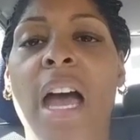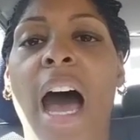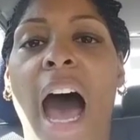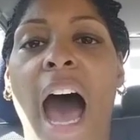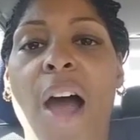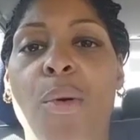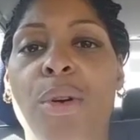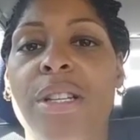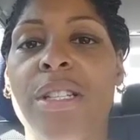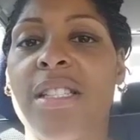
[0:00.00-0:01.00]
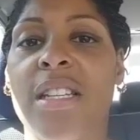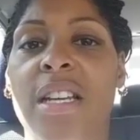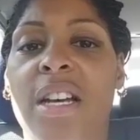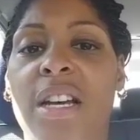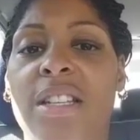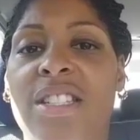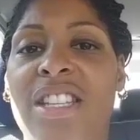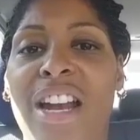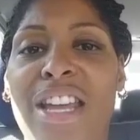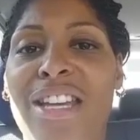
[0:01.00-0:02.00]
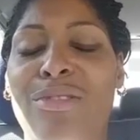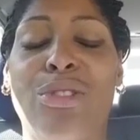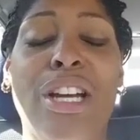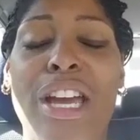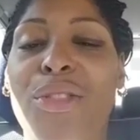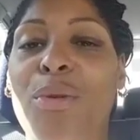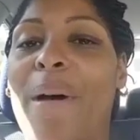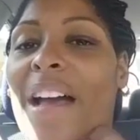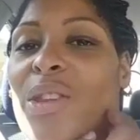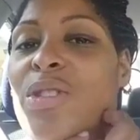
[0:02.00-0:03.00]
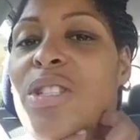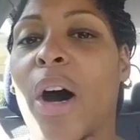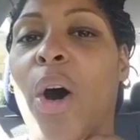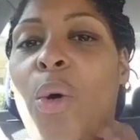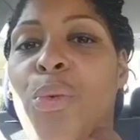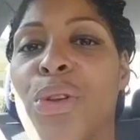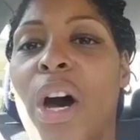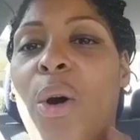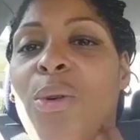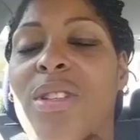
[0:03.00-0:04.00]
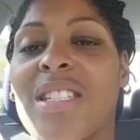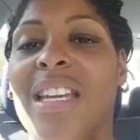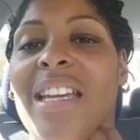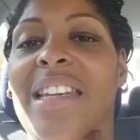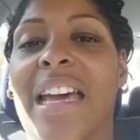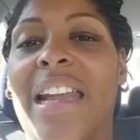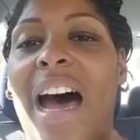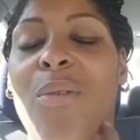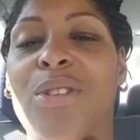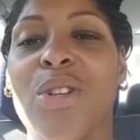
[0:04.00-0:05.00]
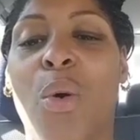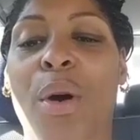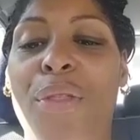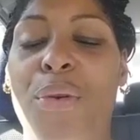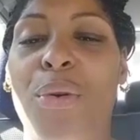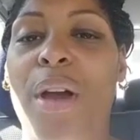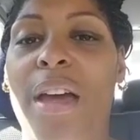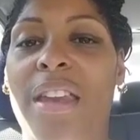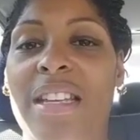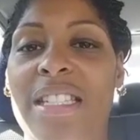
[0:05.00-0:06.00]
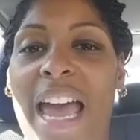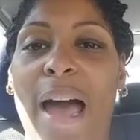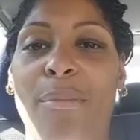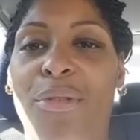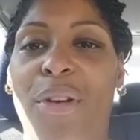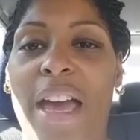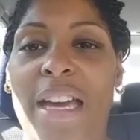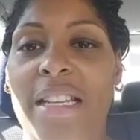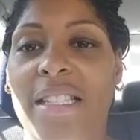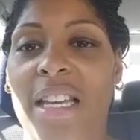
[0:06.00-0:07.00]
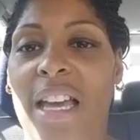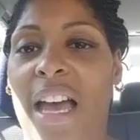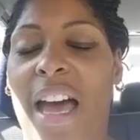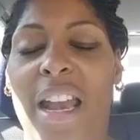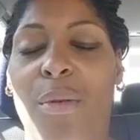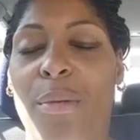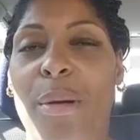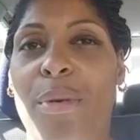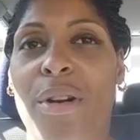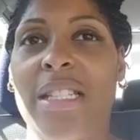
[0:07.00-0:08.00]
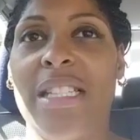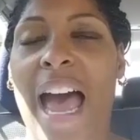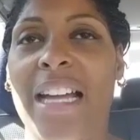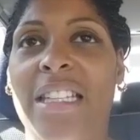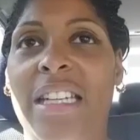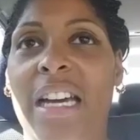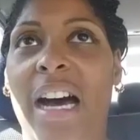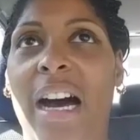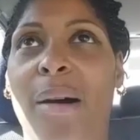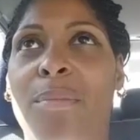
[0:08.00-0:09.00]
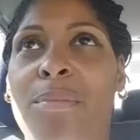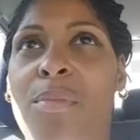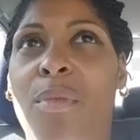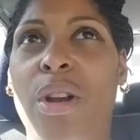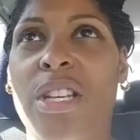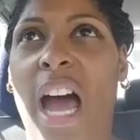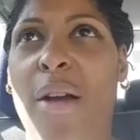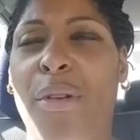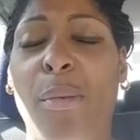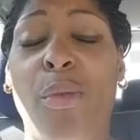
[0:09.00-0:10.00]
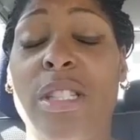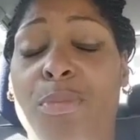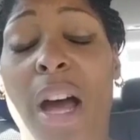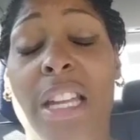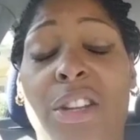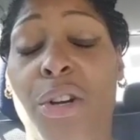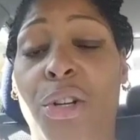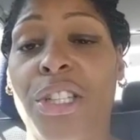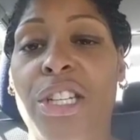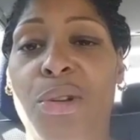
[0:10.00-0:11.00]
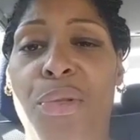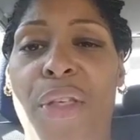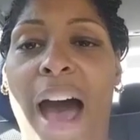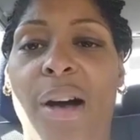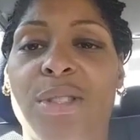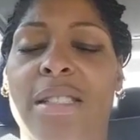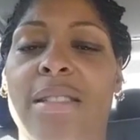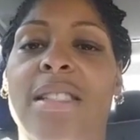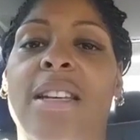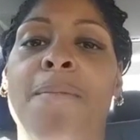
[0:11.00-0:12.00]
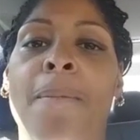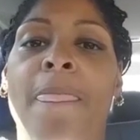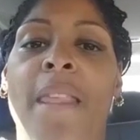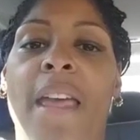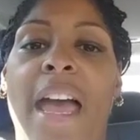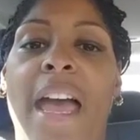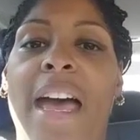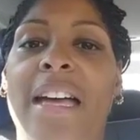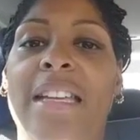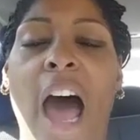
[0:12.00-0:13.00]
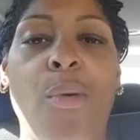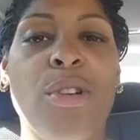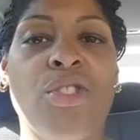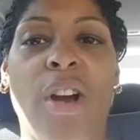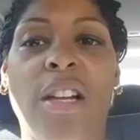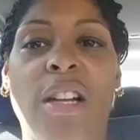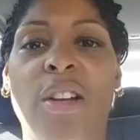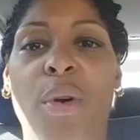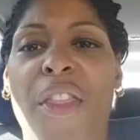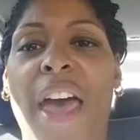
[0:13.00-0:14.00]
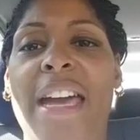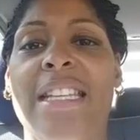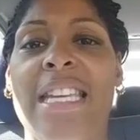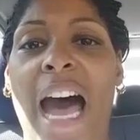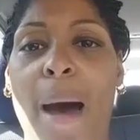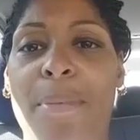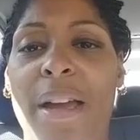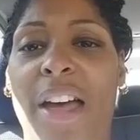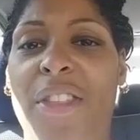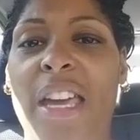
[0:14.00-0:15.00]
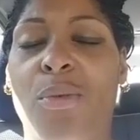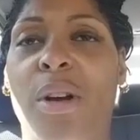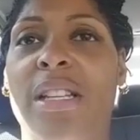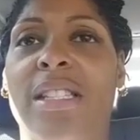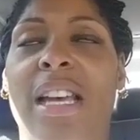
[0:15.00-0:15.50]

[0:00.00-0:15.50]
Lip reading: I was studying, back through some old notes, and I was going through an exam phase, and I don't remember exactly what time frame was. It probably the early 2000s, and I was struggling with a topic. I think it was